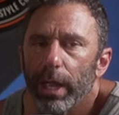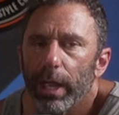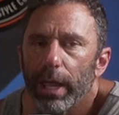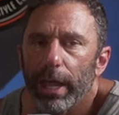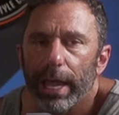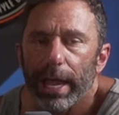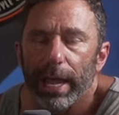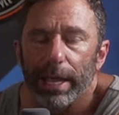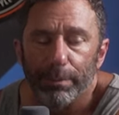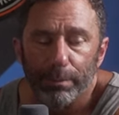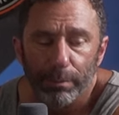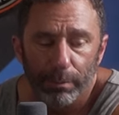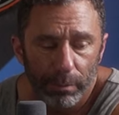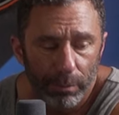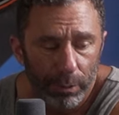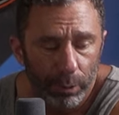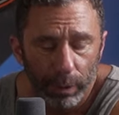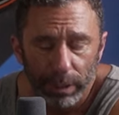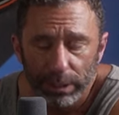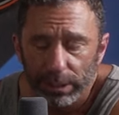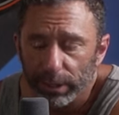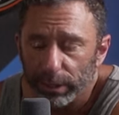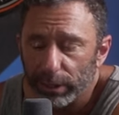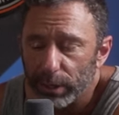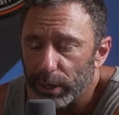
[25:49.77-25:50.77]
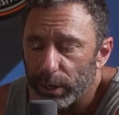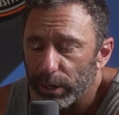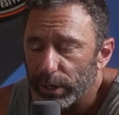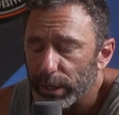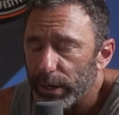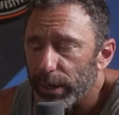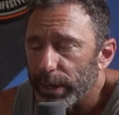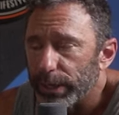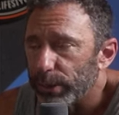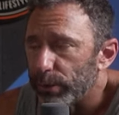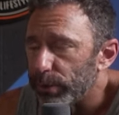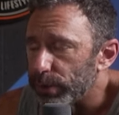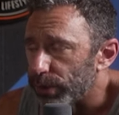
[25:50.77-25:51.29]
And the rest of the cardio
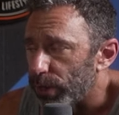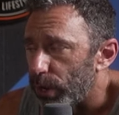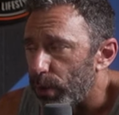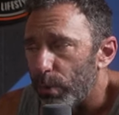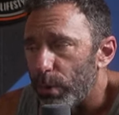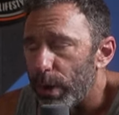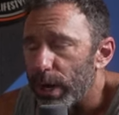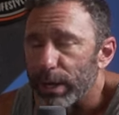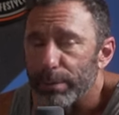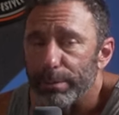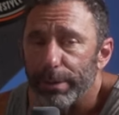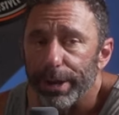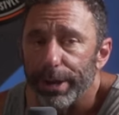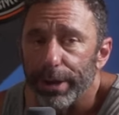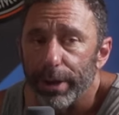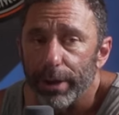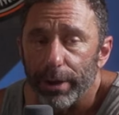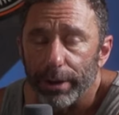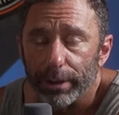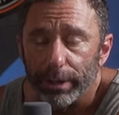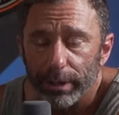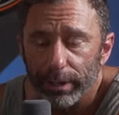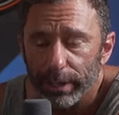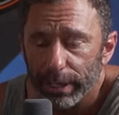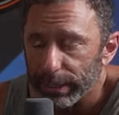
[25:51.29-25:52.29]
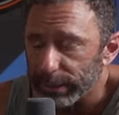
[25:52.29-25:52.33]
I do is all walking my dog, and